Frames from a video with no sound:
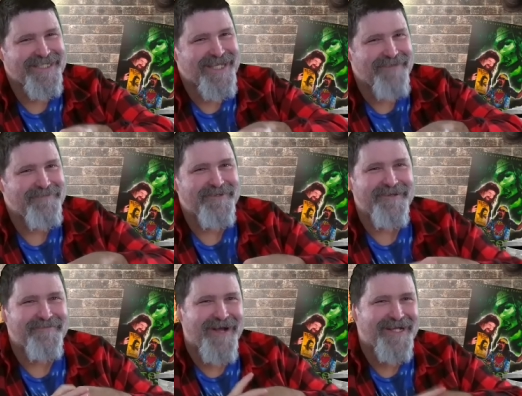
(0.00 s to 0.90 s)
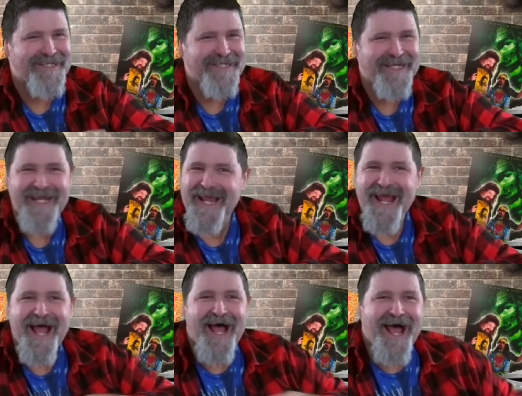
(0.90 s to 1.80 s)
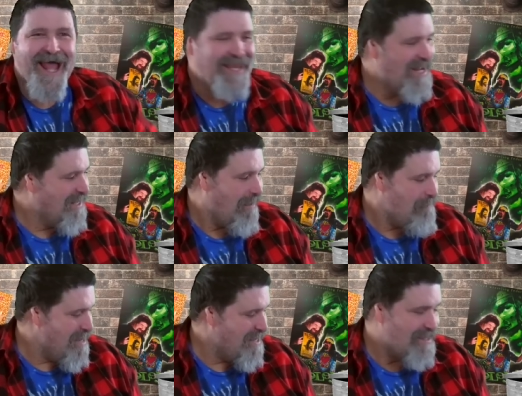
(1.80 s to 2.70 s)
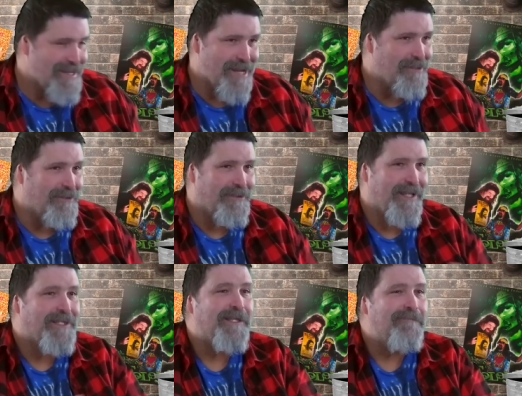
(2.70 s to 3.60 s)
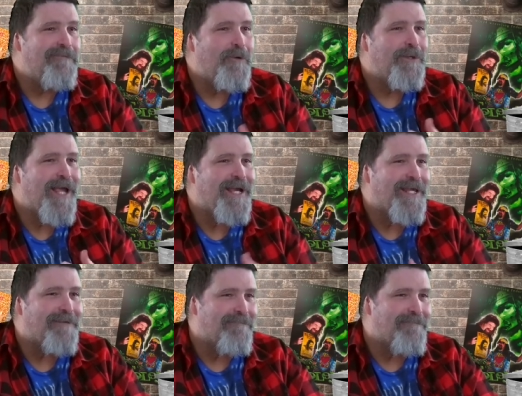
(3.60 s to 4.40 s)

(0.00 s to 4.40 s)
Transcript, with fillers: tapes you yeah. can watch. I like that minty tingle that the Follietti